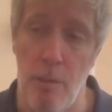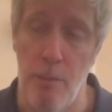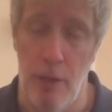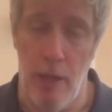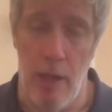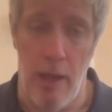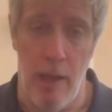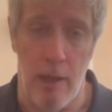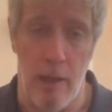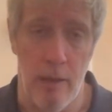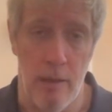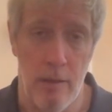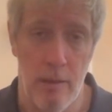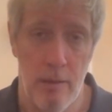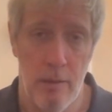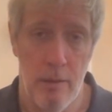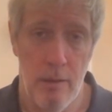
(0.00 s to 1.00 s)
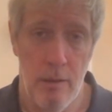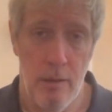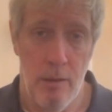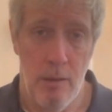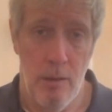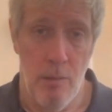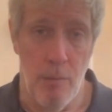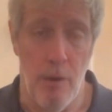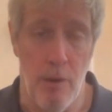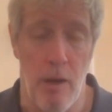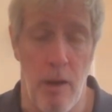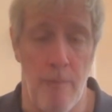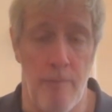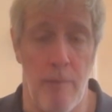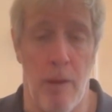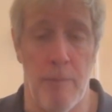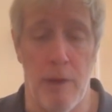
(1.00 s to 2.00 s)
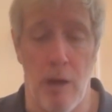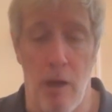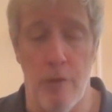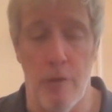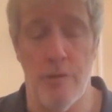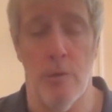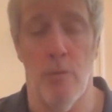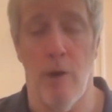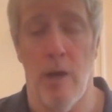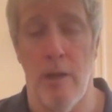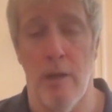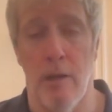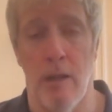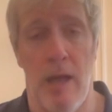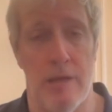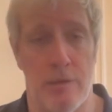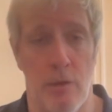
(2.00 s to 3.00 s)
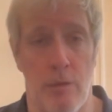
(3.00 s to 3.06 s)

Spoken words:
playing, but I mean, I also write classical